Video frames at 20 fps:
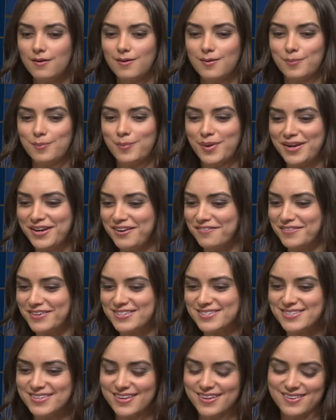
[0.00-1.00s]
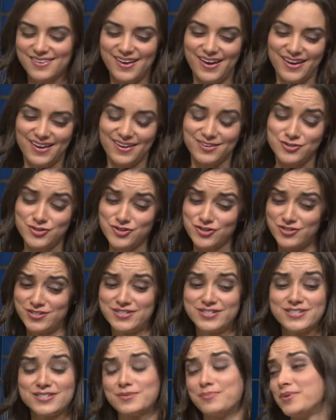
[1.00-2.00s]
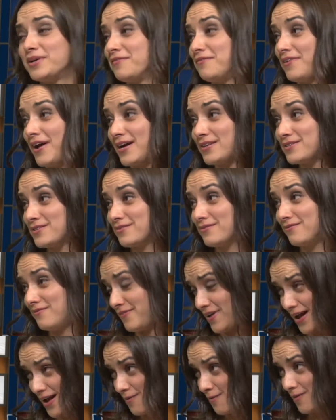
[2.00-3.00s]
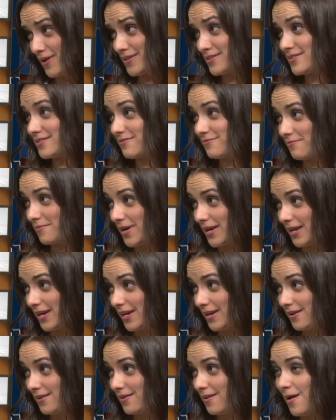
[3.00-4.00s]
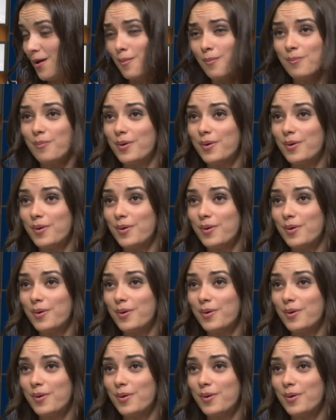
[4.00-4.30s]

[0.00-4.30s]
many of us think like insurance is a big fast fat waste of money, mm -hmm.